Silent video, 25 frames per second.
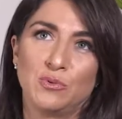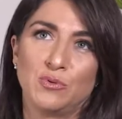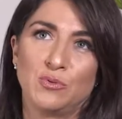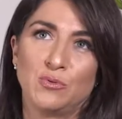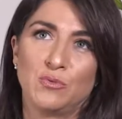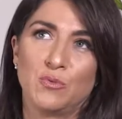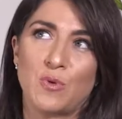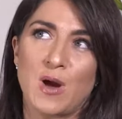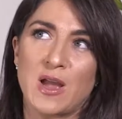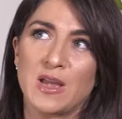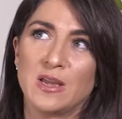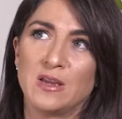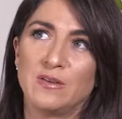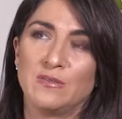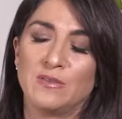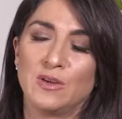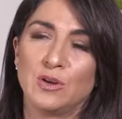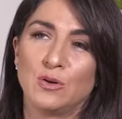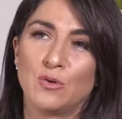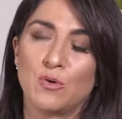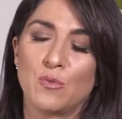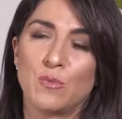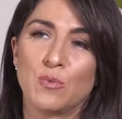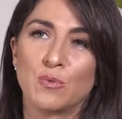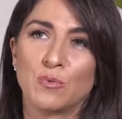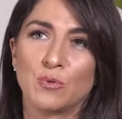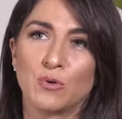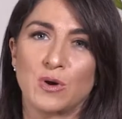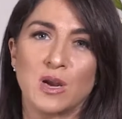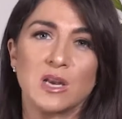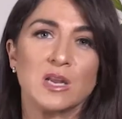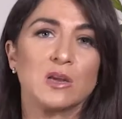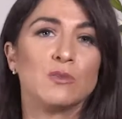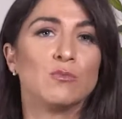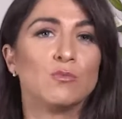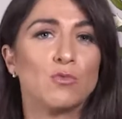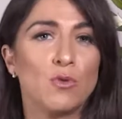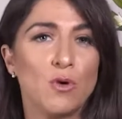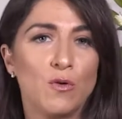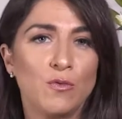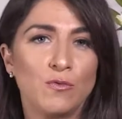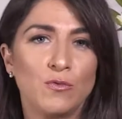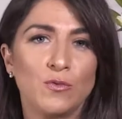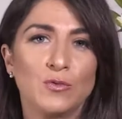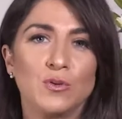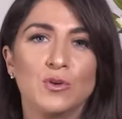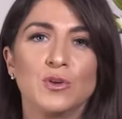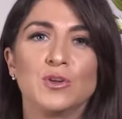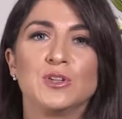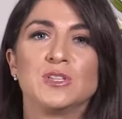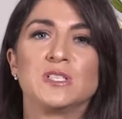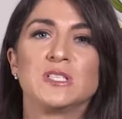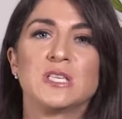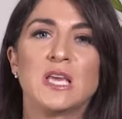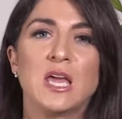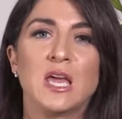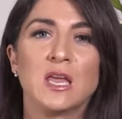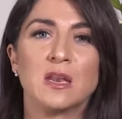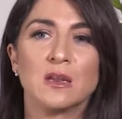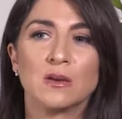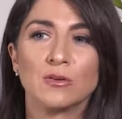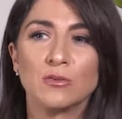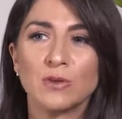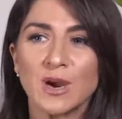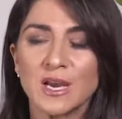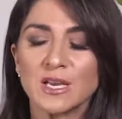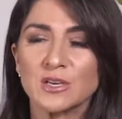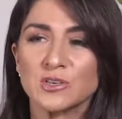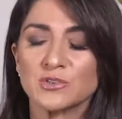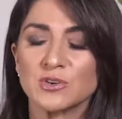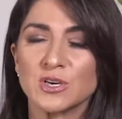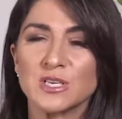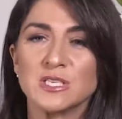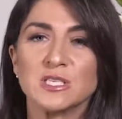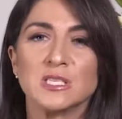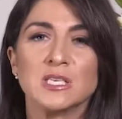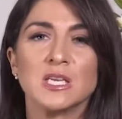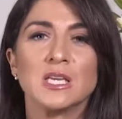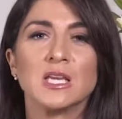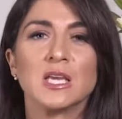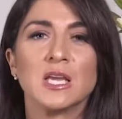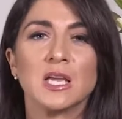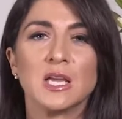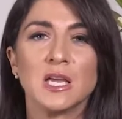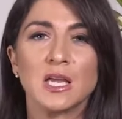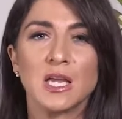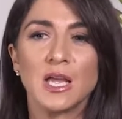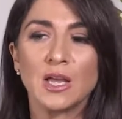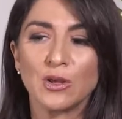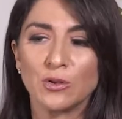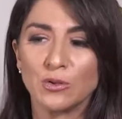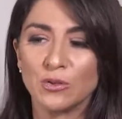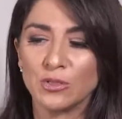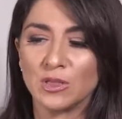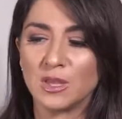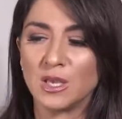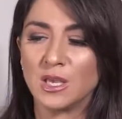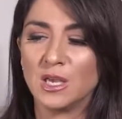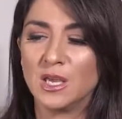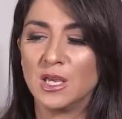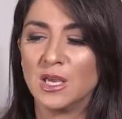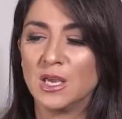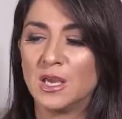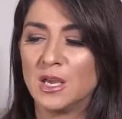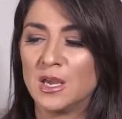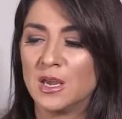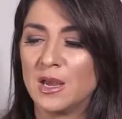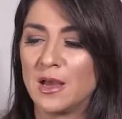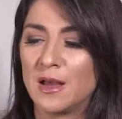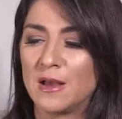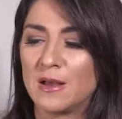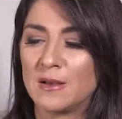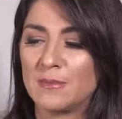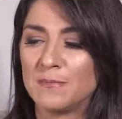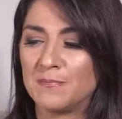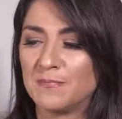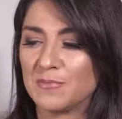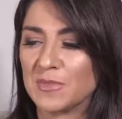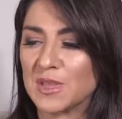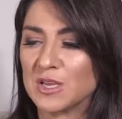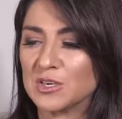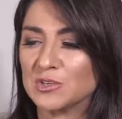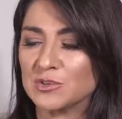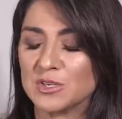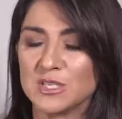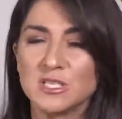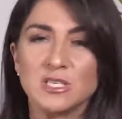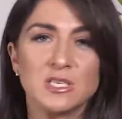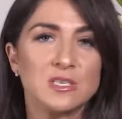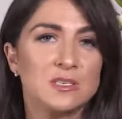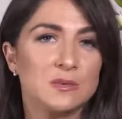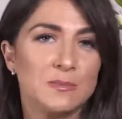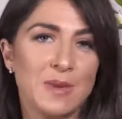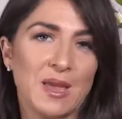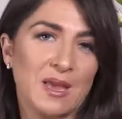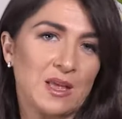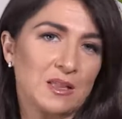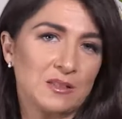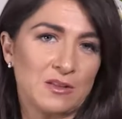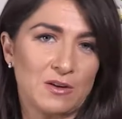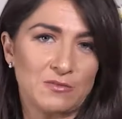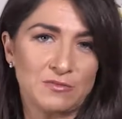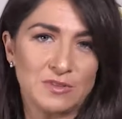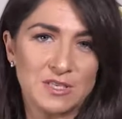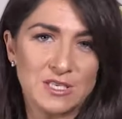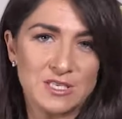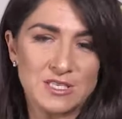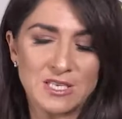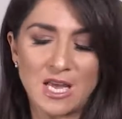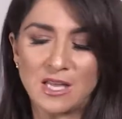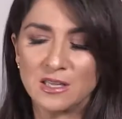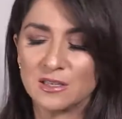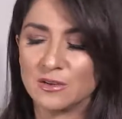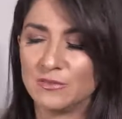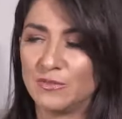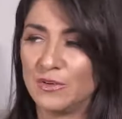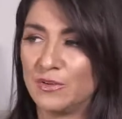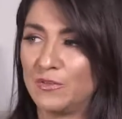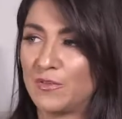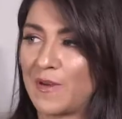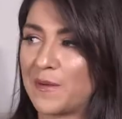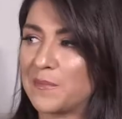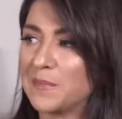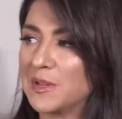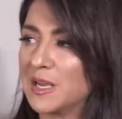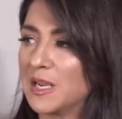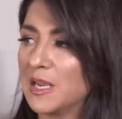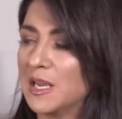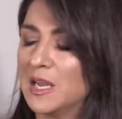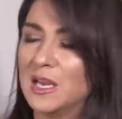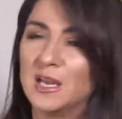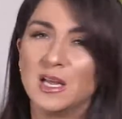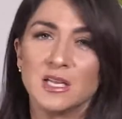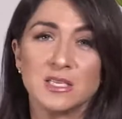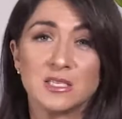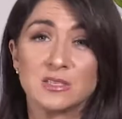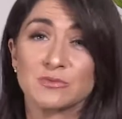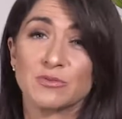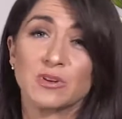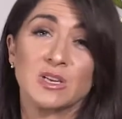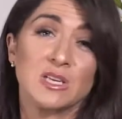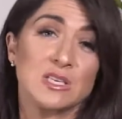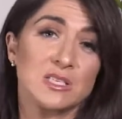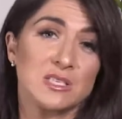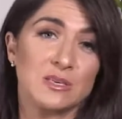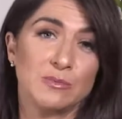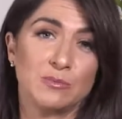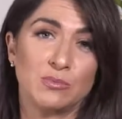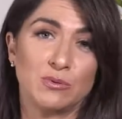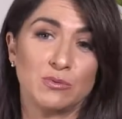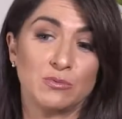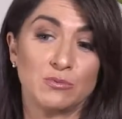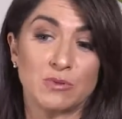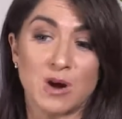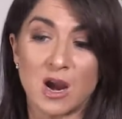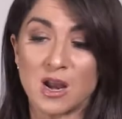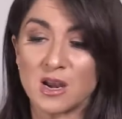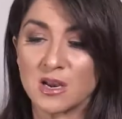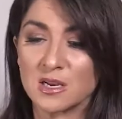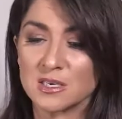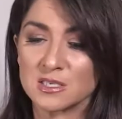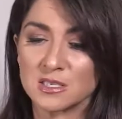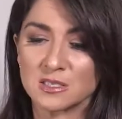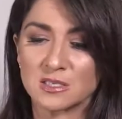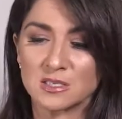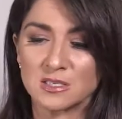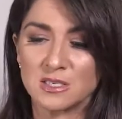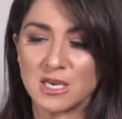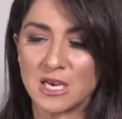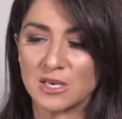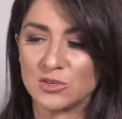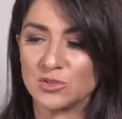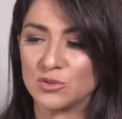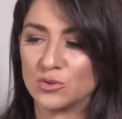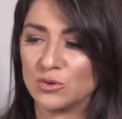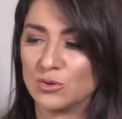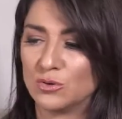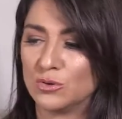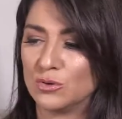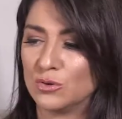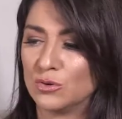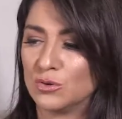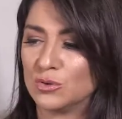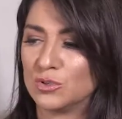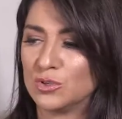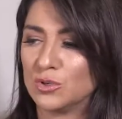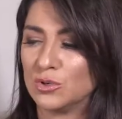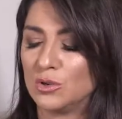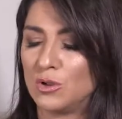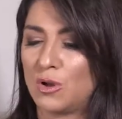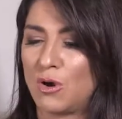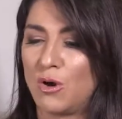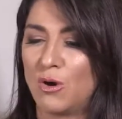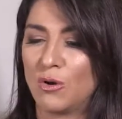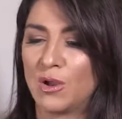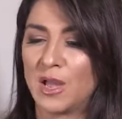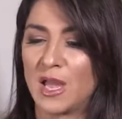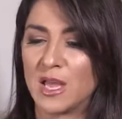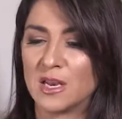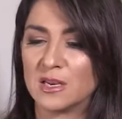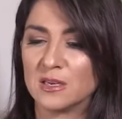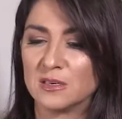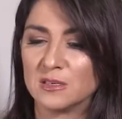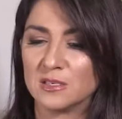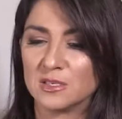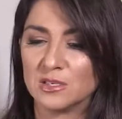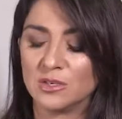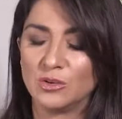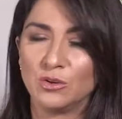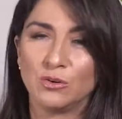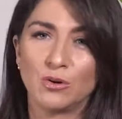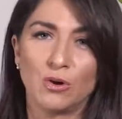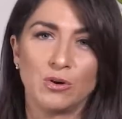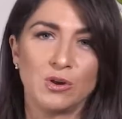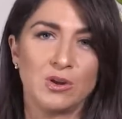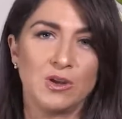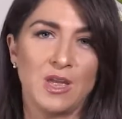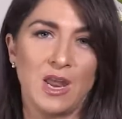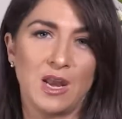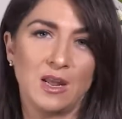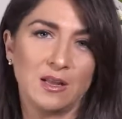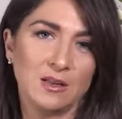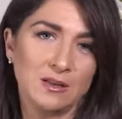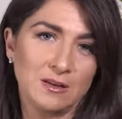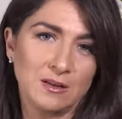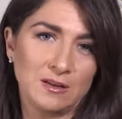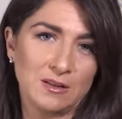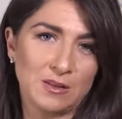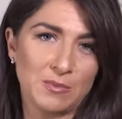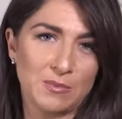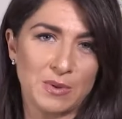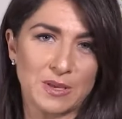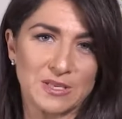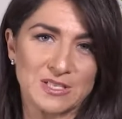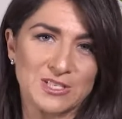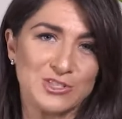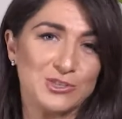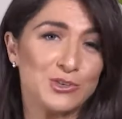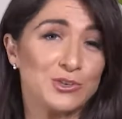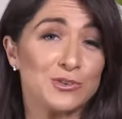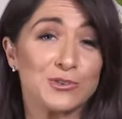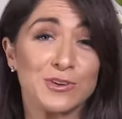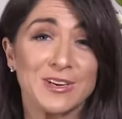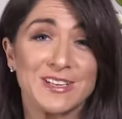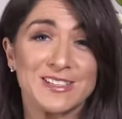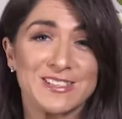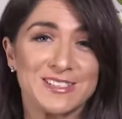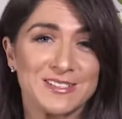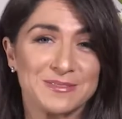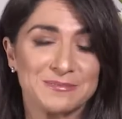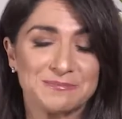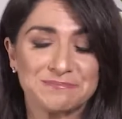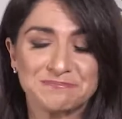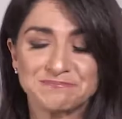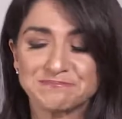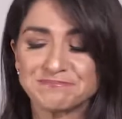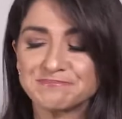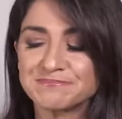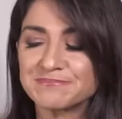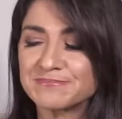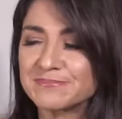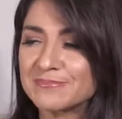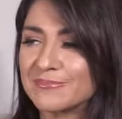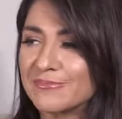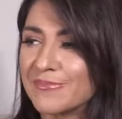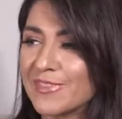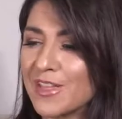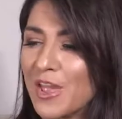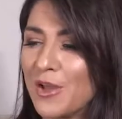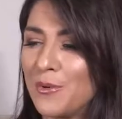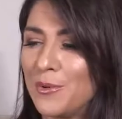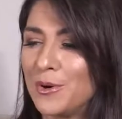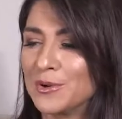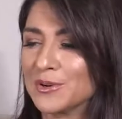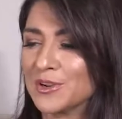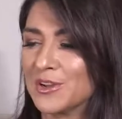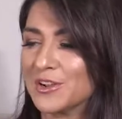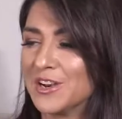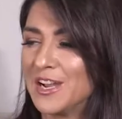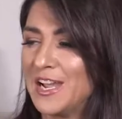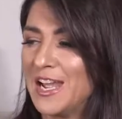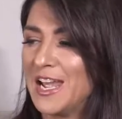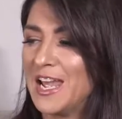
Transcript: way of incorporating raw foods and a great dressing, healthy dressing to make a lovely salad for your family. That's really simple, right? It doesn't take too long, and you're getting the best nutrients and whatnot.